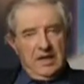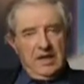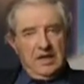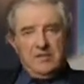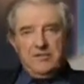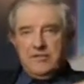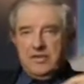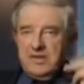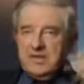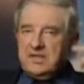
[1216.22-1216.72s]

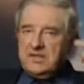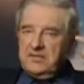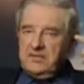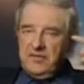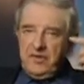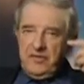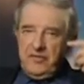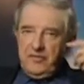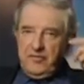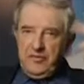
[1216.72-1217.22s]
in front of
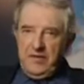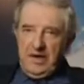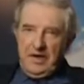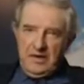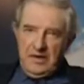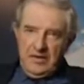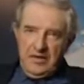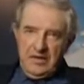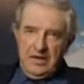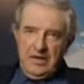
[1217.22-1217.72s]
her
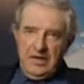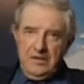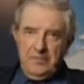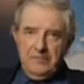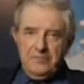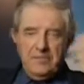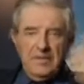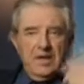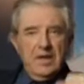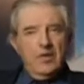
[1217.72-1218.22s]

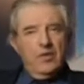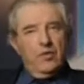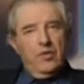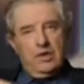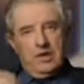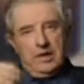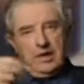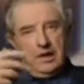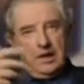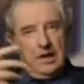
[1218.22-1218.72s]
father
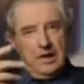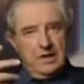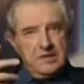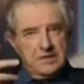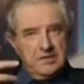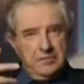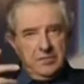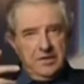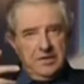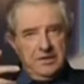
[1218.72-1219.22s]
or her
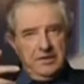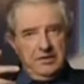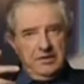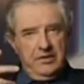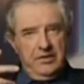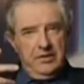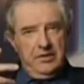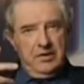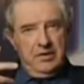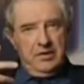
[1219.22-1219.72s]

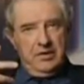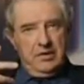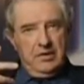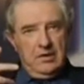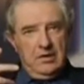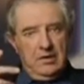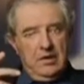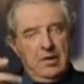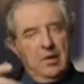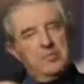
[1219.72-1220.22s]
husband,
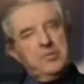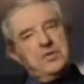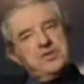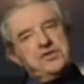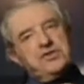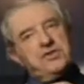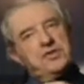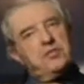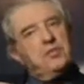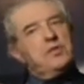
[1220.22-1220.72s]

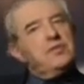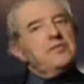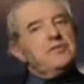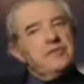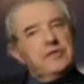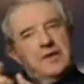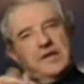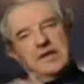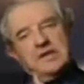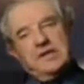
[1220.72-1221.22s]
but she would,
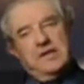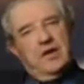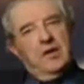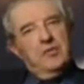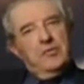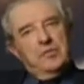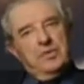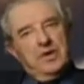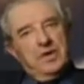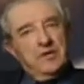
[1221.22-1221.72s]
for
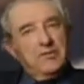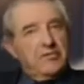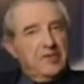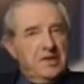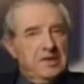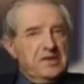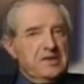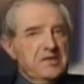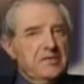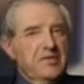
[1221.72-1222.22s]
example, in
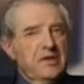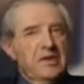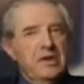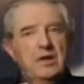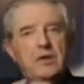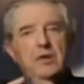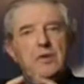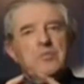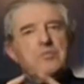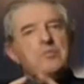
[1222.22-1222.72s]
front of
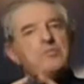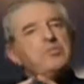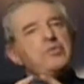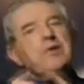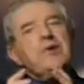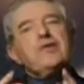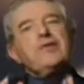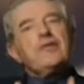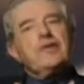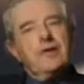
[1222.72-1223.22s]
her
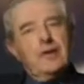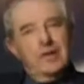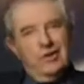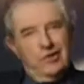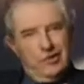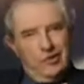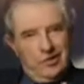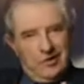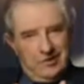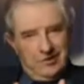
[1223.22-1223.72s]
brother in
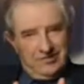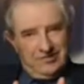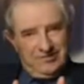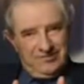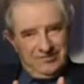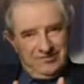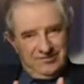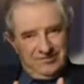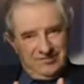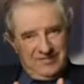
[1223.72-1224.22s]
law.
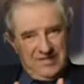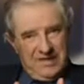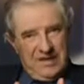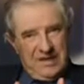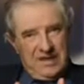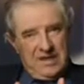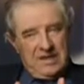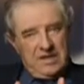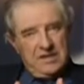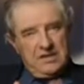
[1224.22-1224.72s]

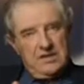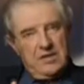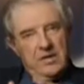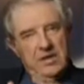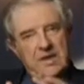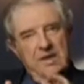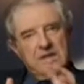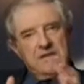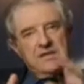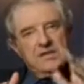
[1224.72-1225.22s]
So
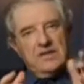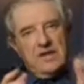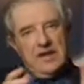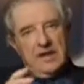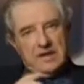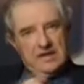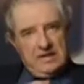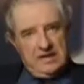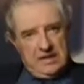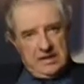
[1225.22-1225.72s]
it's
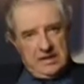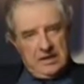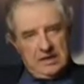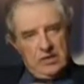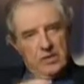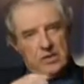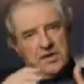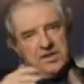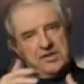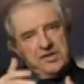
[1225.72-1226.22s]
that
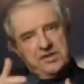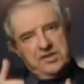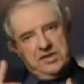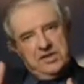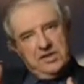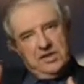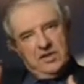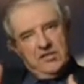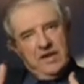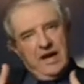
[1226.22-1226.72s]

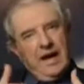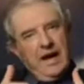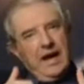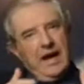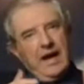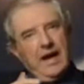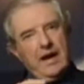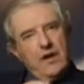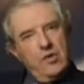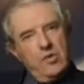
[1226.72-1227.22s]
question of
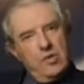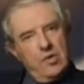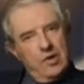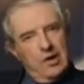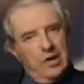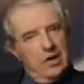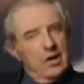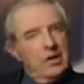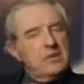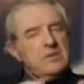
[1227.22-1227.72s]
how
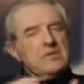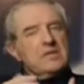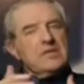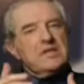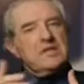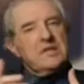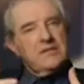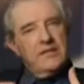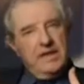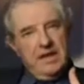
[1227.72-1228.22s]

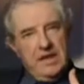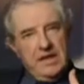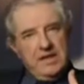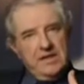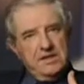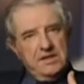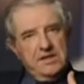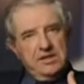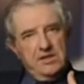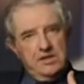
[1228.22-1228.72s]
closely
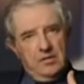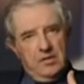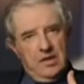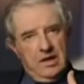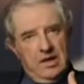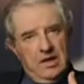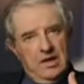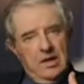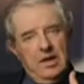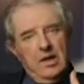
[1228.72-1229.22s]
related you
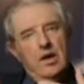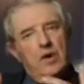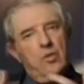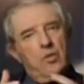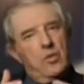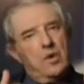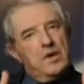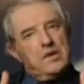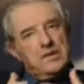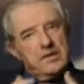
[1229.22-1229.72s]
are,
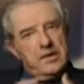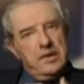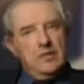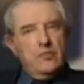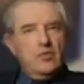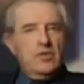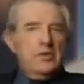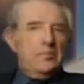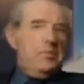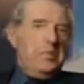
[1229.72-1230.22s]
whether
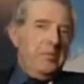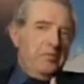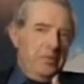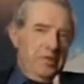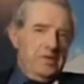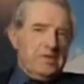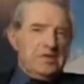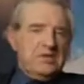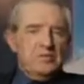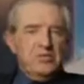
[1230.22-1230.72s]
it would be
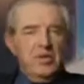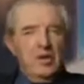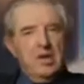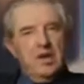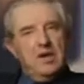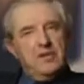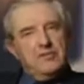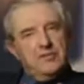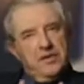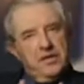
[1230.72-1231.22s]
possible
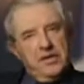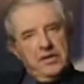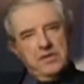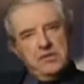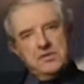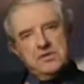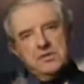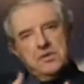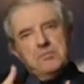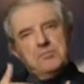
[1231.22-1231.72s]
for
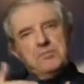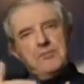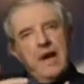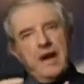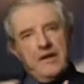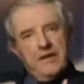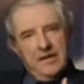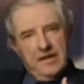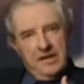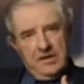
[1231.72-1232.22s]
you to
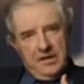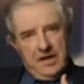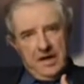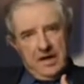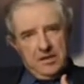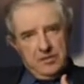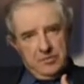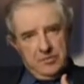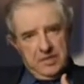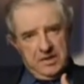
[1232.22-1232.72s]
marry
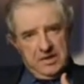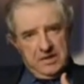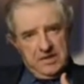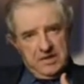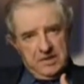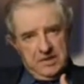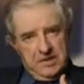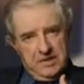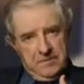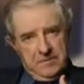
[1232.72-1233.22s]
that
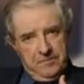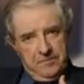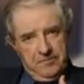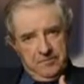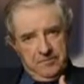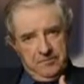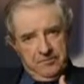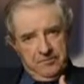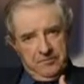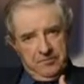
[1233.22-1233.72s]
person.
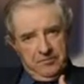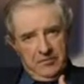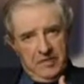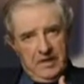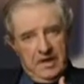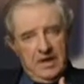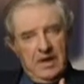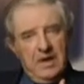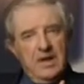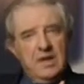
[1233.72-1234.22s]

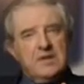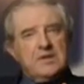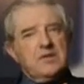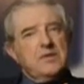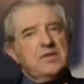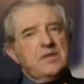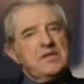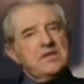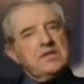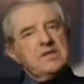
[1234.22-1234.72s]

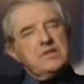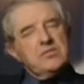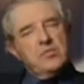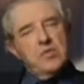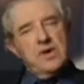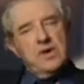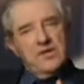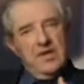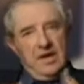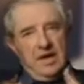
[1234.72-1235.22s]
So, this is
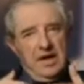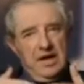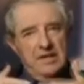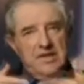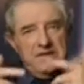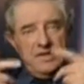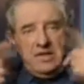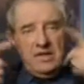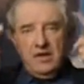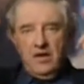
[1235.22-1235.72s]
where the
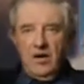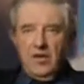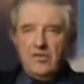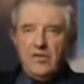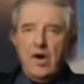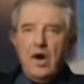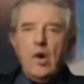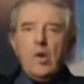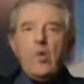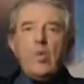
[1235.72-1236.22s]
idea
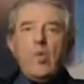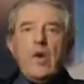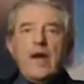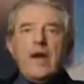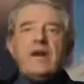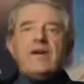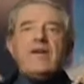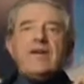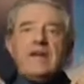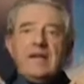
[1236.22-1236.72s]
of
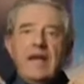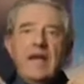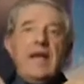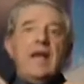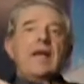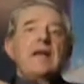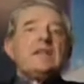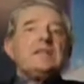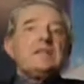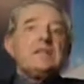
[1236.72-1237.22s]
wearing a
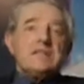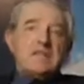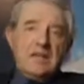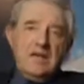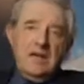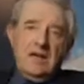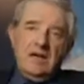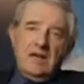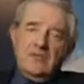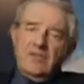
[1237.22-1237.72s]

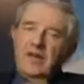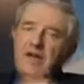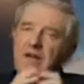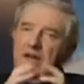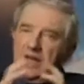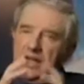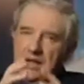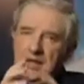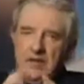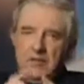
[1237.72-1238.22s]
headscarf
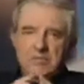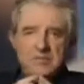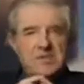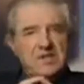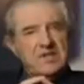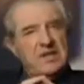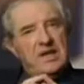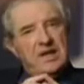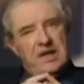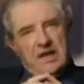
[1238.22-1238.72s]

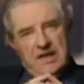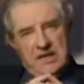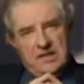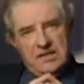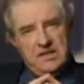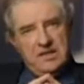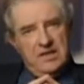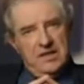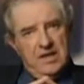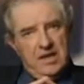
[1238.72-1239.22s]
comes
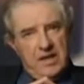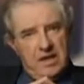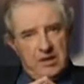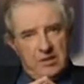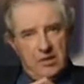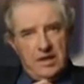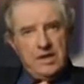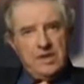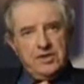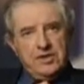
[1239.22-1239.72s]
into the
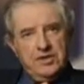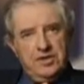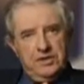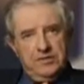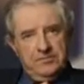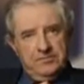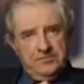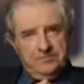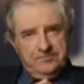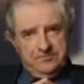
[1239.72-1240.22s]

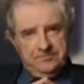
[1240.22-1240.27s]
equation.